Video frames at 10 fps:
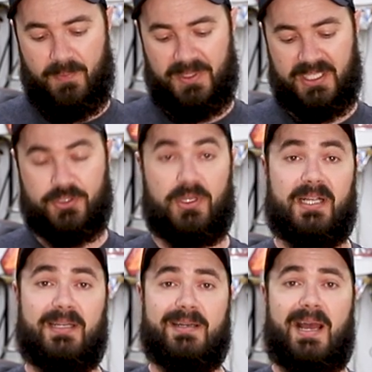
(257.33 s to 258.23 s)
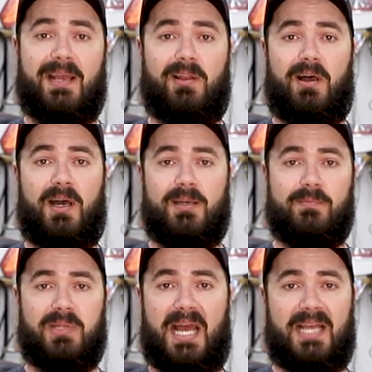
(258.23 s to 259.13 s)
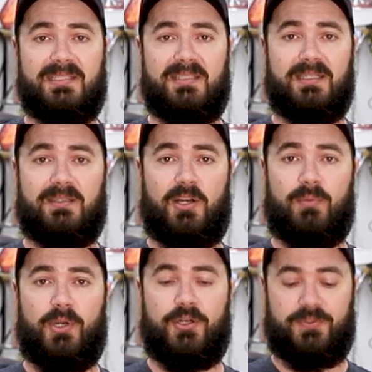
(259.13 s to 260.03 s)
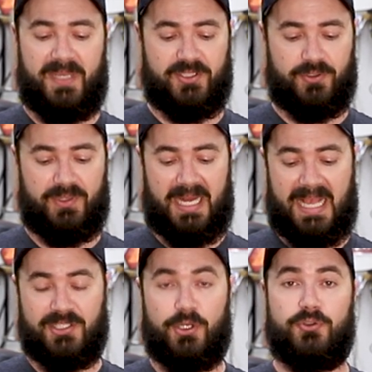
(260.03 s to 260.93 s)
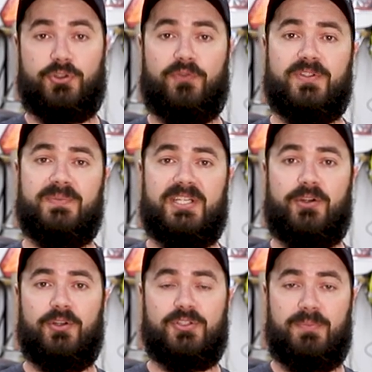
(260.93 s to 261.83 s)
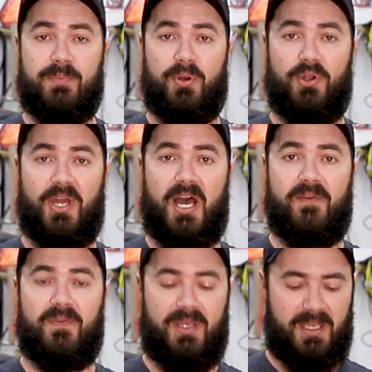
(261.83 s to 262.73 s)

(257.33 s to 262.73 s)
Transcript: but these are like a nylon plastic carburetor spacer that has no surface material to be pulled off,